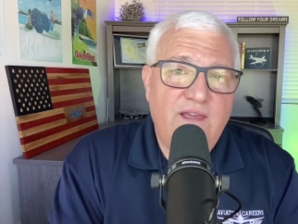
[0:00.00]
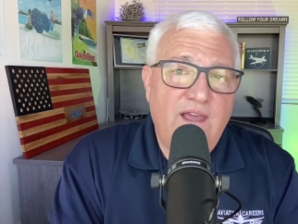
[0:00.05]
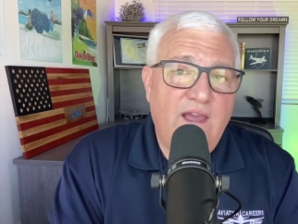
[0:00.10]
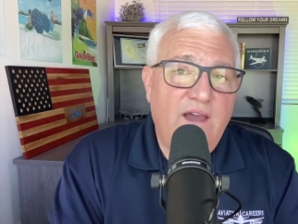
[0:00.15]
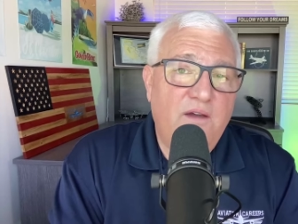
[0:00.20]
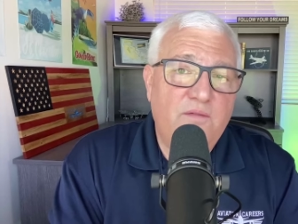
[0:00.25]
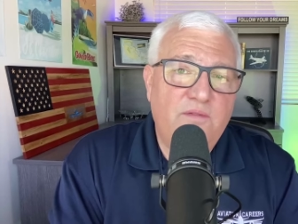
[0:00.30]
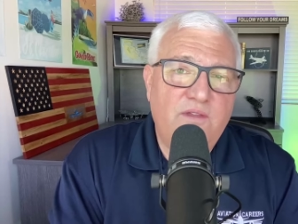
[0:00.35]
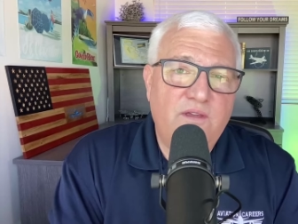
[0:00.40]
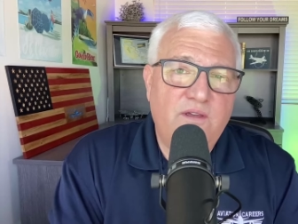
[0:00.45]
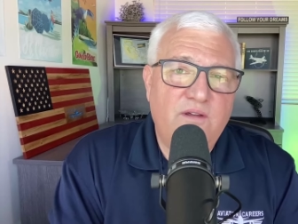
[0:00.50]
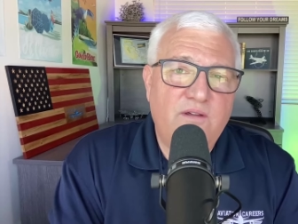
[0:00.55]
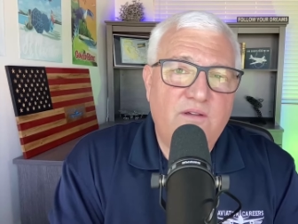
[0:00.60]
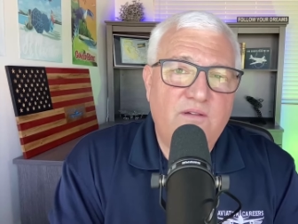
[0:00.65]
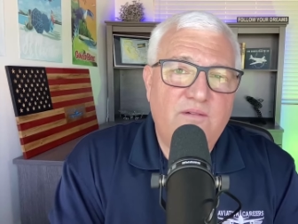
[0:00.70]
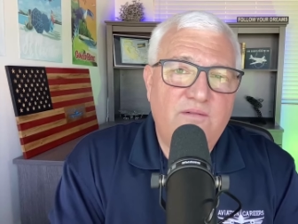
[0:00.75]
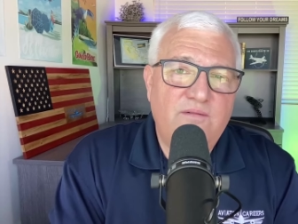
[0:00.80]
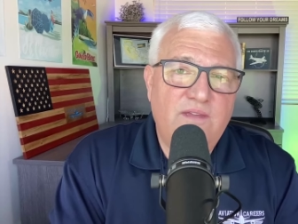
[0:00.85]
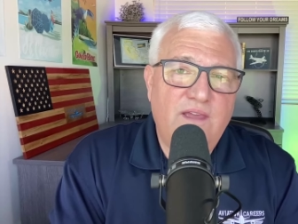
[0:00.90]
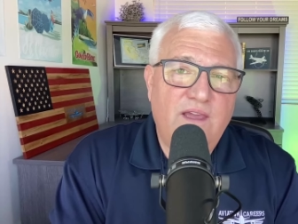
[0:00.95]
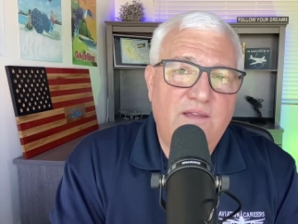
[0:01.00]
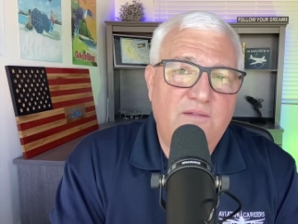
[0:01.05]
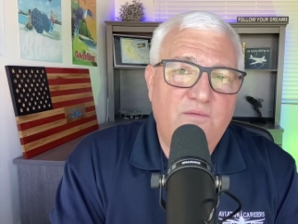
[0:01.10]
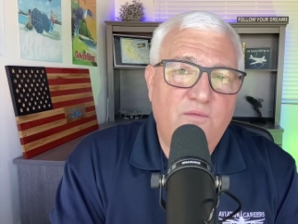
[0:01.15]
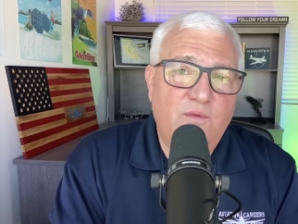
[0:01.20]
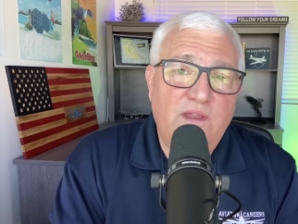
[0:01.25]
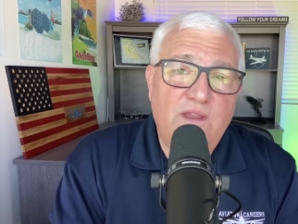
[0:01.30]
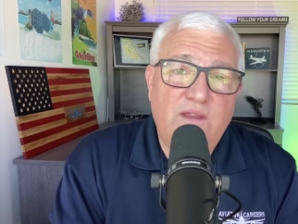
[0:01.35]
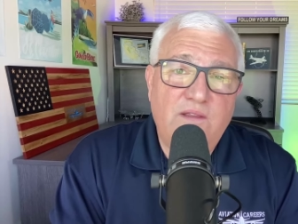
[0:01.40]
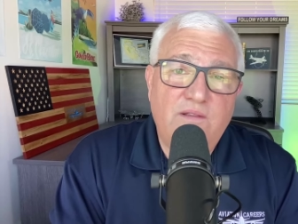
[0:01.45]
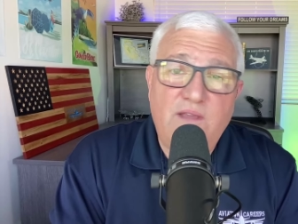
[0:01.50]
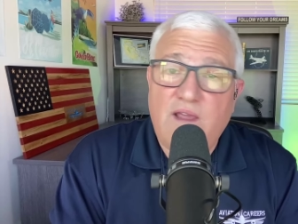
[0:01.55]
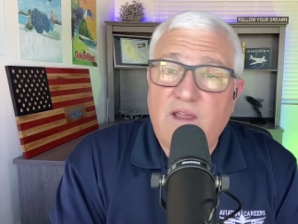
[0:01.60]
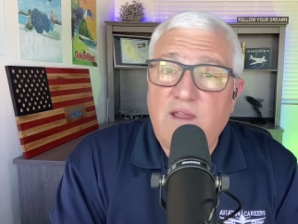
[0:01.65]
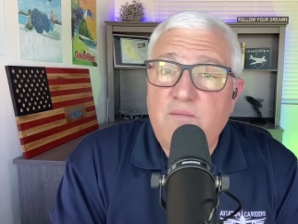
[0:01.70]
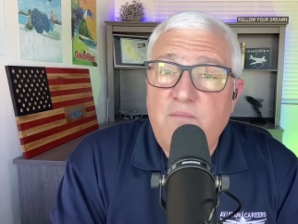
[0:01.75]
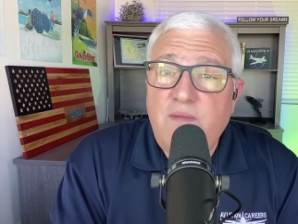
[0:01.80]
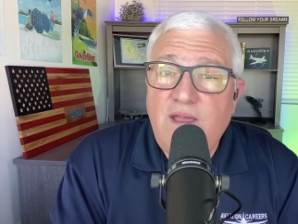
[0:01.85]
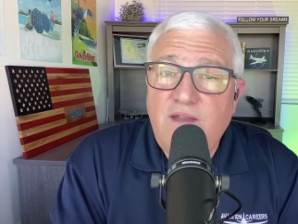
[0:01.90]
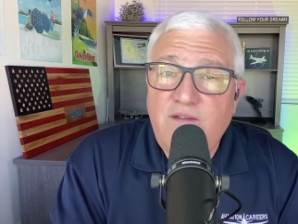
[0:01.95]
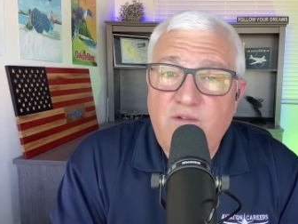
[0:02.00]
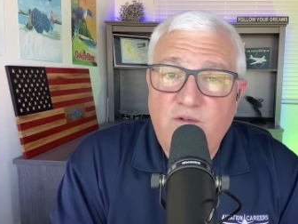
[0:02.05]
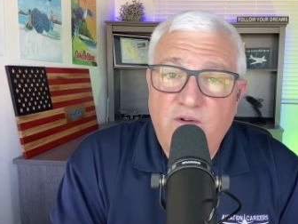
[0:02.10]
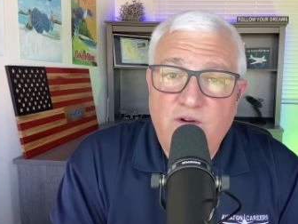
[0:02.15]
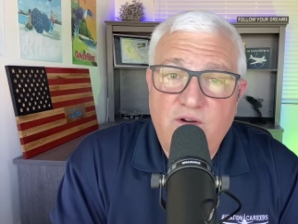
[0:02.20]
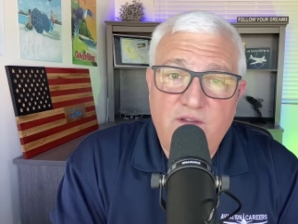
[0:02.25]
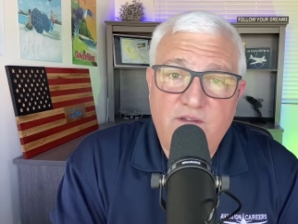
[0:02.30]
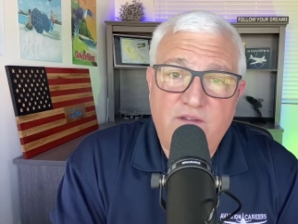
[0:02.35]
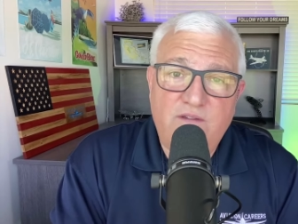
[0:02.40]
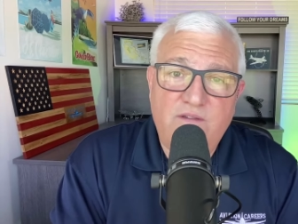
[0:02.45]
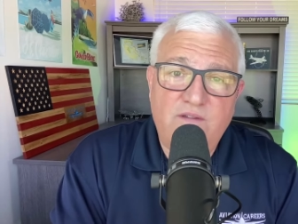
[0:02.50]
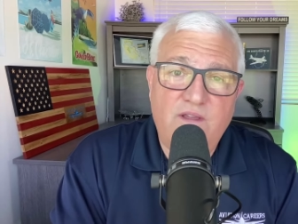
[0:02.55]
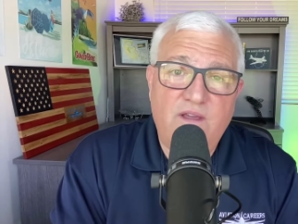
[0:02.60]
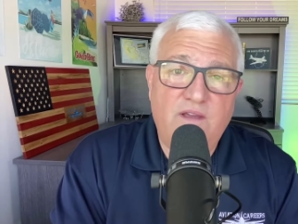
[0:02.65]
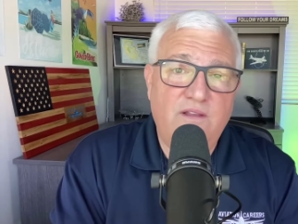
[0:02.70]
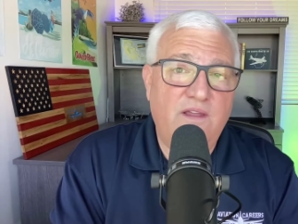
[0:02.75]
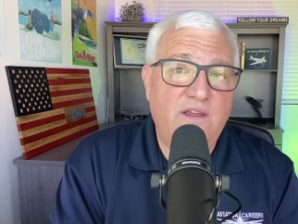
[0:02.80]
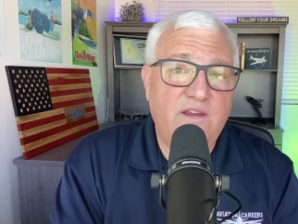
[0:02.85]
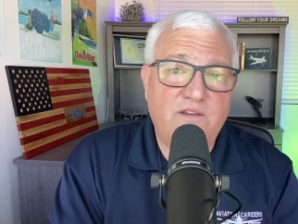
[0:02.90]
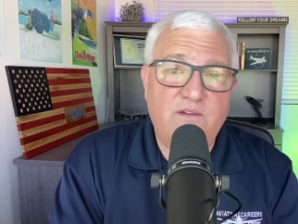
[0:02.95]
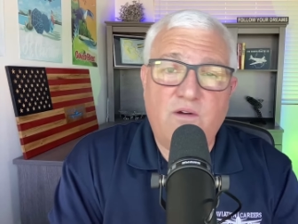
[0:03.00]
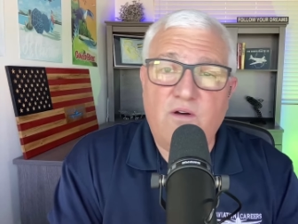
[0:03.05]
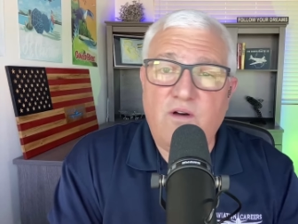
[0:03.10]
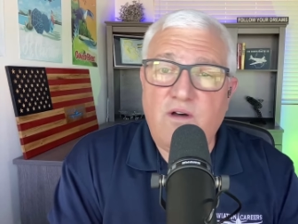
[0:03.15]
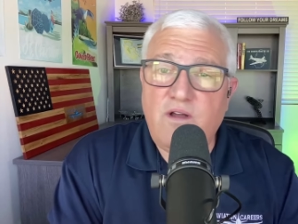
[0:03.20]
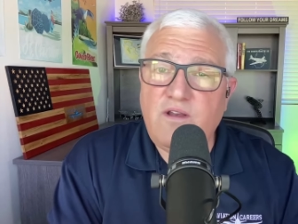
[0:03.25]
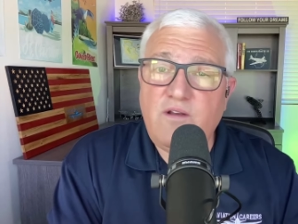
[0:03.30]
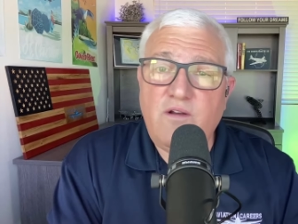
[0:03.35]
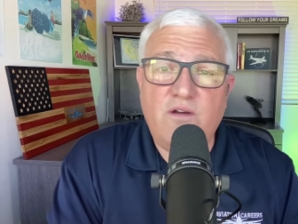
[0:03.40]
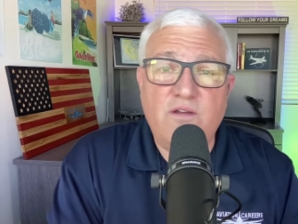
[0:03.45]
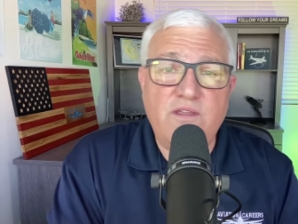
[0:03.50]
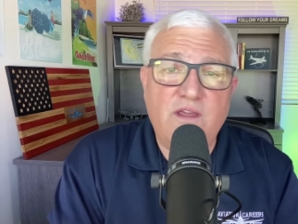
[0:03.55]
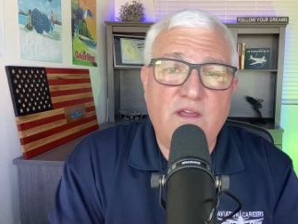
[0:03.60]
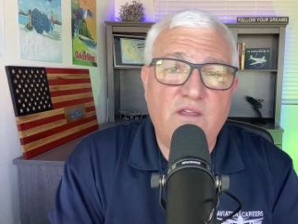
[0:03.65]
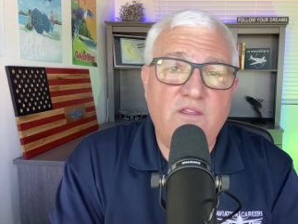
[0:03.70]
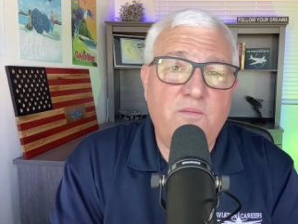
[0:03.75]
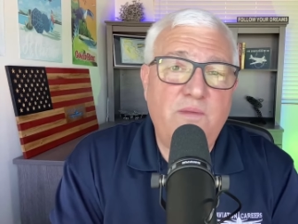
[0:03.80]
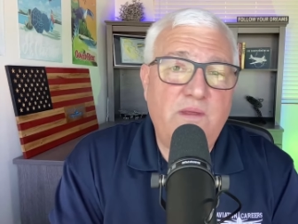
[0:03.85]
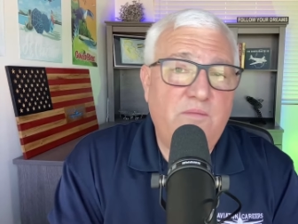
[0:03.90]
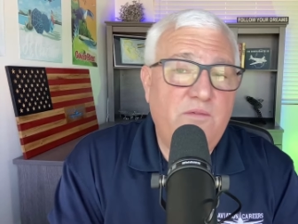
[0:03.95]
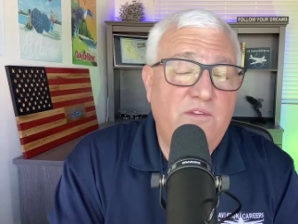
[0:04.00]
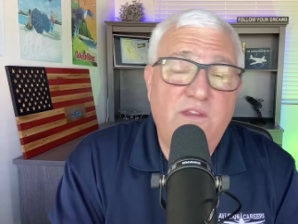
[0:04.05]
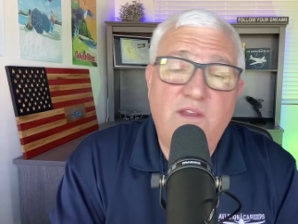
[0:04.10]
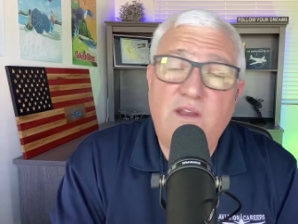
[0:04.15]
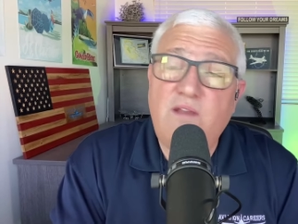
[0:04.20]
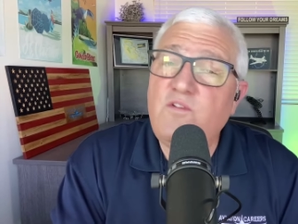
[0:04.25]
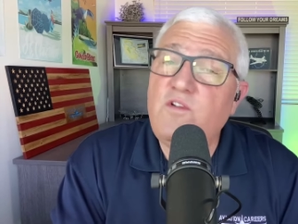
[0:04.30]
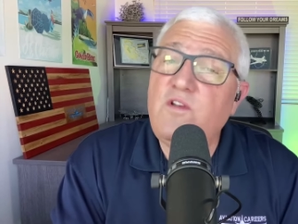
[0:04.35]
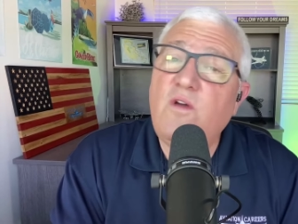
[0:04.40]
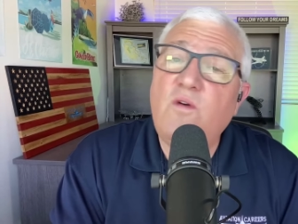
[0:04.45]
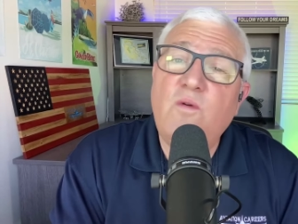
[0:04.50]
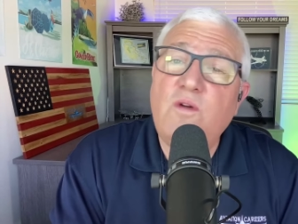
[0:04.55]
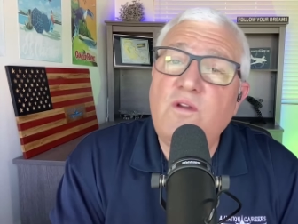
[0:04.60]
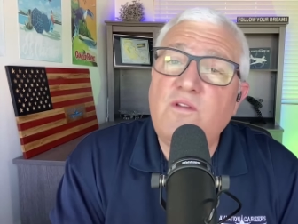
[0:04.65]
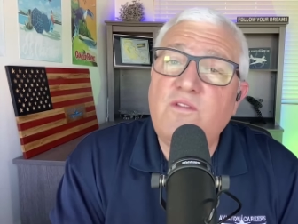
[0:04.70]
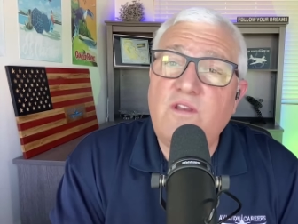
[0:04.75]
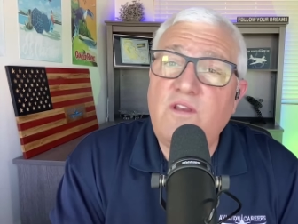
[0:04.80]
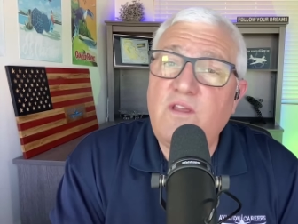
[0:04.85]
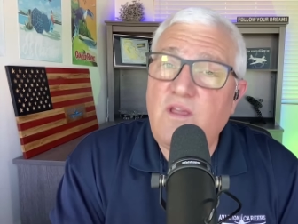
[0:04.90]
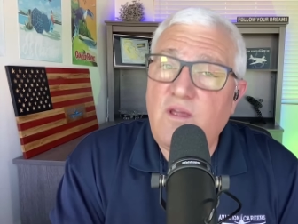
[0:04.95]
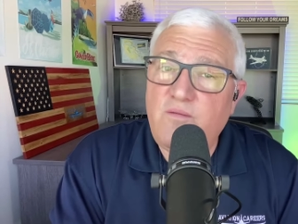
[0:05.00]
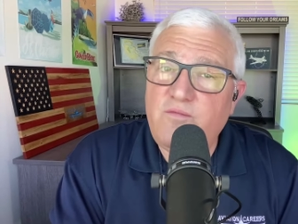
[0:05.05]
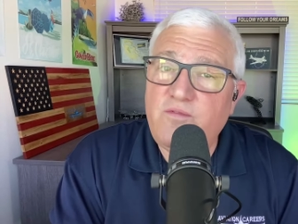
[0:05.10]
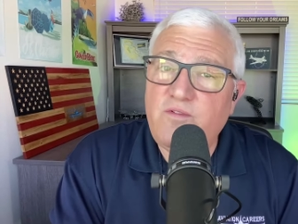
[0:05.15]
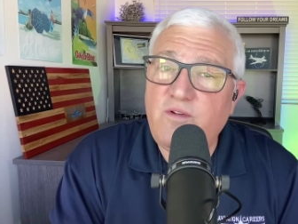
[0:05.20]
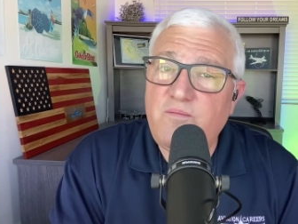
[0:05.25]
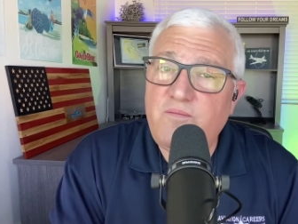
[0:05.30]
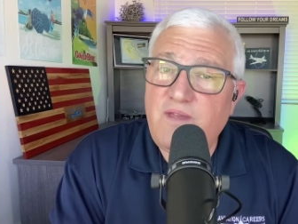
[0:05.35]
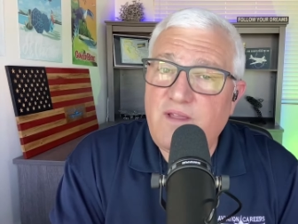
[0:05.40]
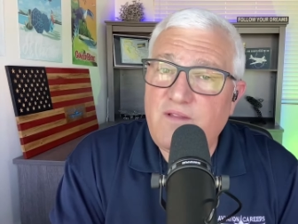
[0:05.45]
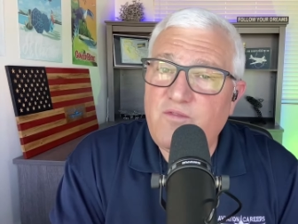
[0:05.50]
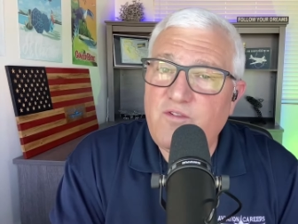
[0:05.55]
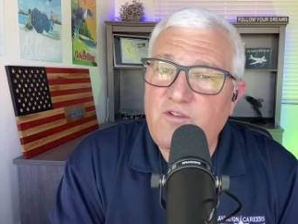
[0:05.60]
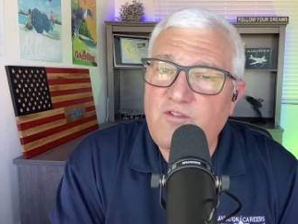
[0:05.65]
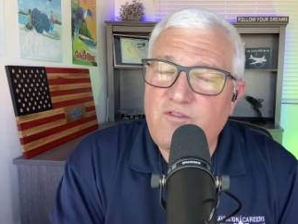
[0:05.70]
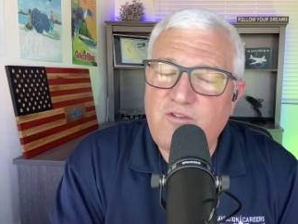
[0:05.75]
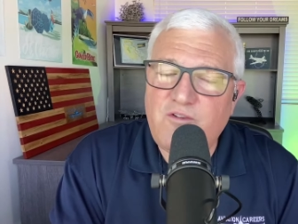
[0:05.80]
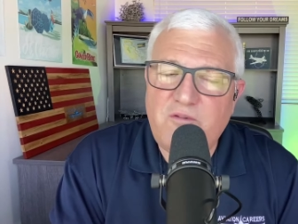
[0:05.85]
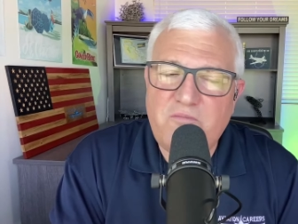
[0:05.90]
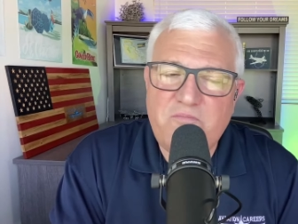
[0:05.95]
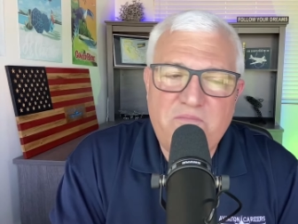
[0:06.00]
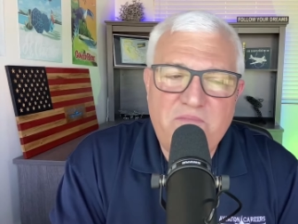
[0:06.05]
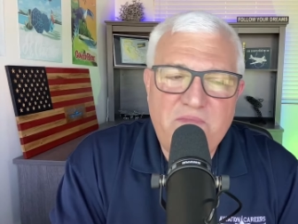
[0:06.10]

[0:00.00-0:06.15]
out there that that can mentor us, like Dawn and all the other people. And you never know where it's going to come from. That's for sure.